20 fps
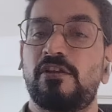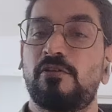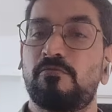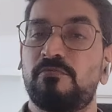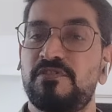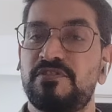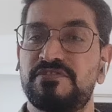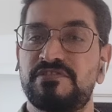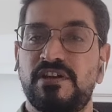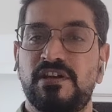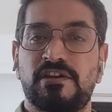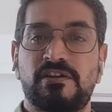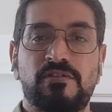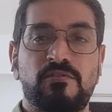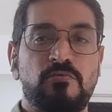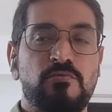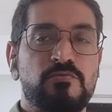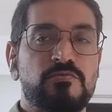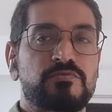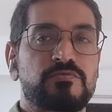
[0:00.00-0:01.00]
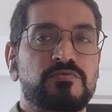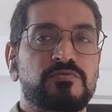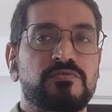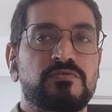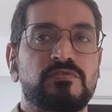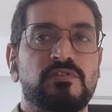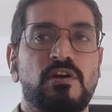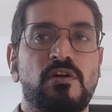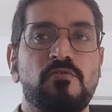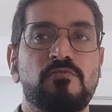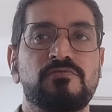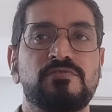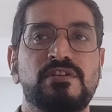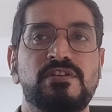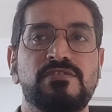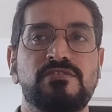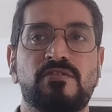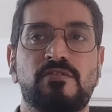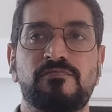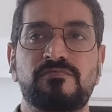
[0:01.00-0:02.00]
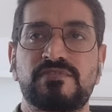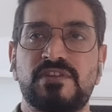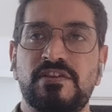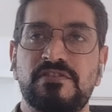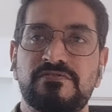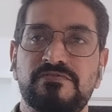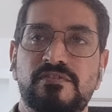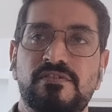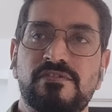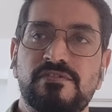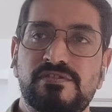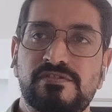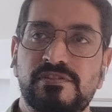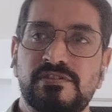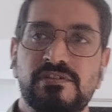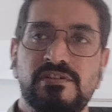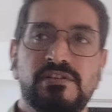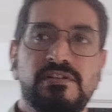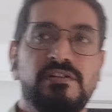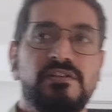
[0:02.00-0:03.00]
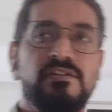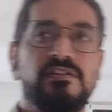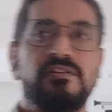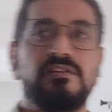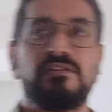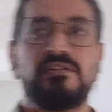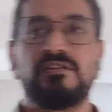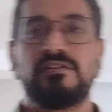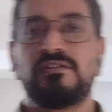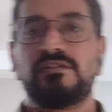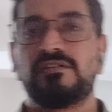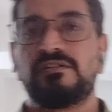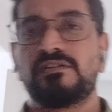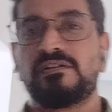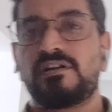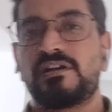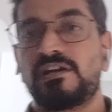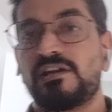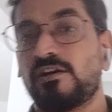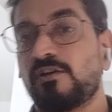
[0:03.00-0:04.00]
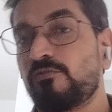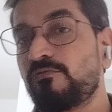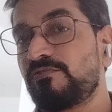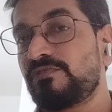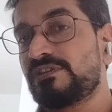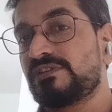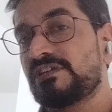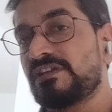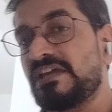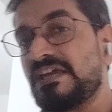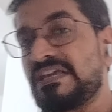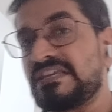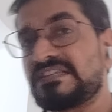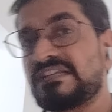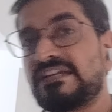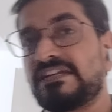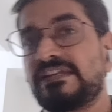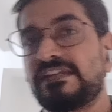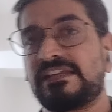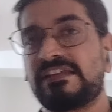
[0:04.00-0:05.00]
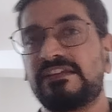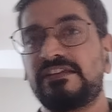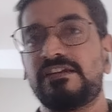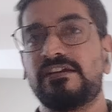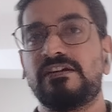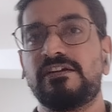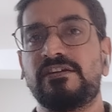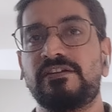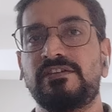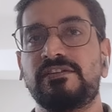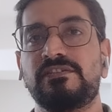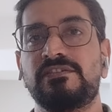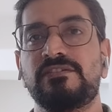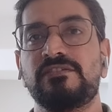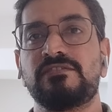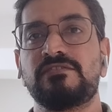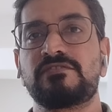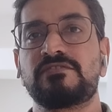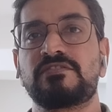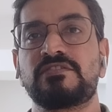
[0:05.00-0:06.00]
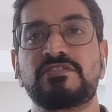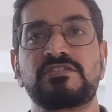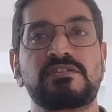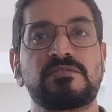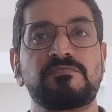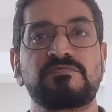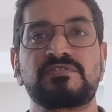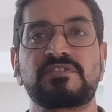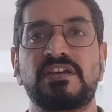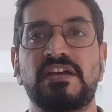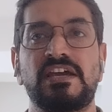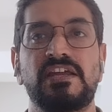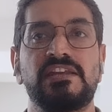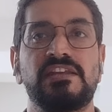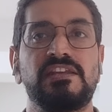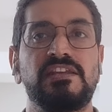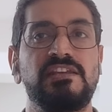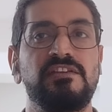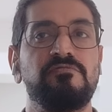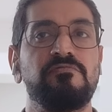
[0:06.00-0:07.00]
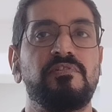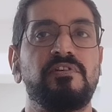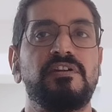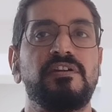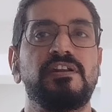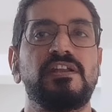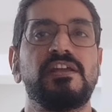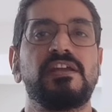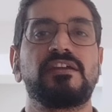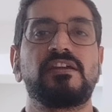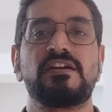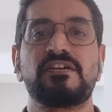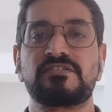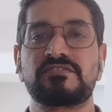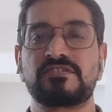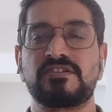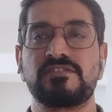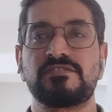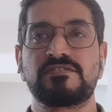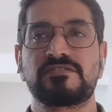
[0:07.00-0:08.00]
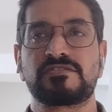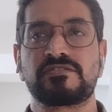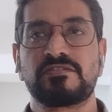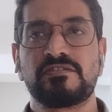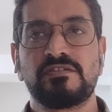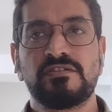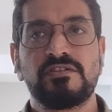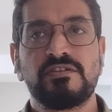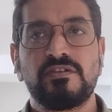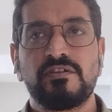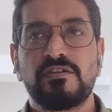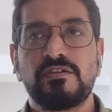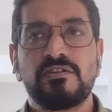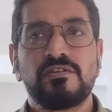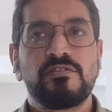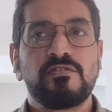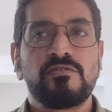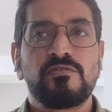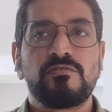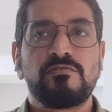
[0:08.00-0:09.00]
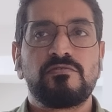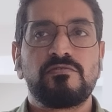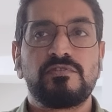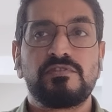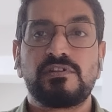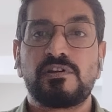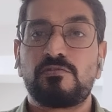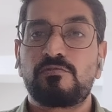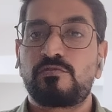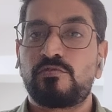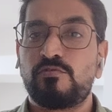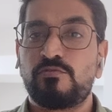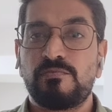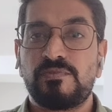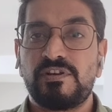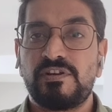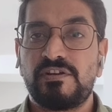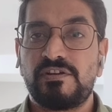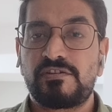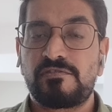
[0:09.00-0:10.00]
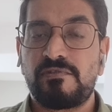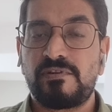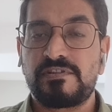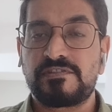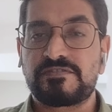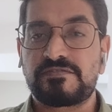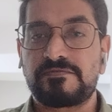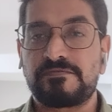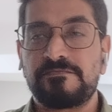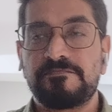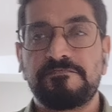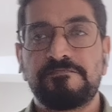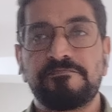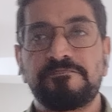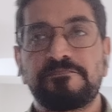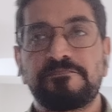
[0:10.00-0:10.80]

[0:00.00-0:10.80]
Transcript: anomalies crews, thousands of sensors. And now with agentic AI, systems can even take actions without human intervention.